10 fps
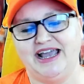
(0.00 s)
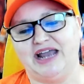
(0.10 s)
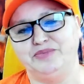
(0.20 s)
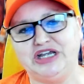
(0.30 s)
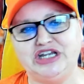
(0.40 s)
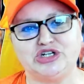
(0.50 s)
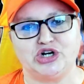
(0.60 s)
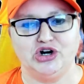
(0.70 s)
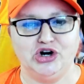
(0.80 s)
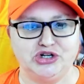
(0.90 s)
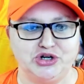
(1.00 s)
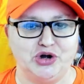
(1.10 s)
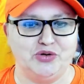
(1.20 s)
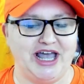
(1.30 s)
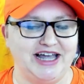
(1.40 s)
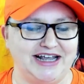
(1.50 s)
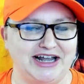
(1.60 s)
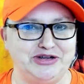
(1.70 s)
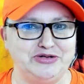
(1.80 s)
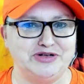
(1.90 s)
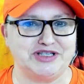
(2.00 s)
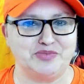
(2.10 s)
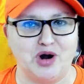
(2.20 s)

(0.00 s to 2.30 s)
And be sure to go ahead and use the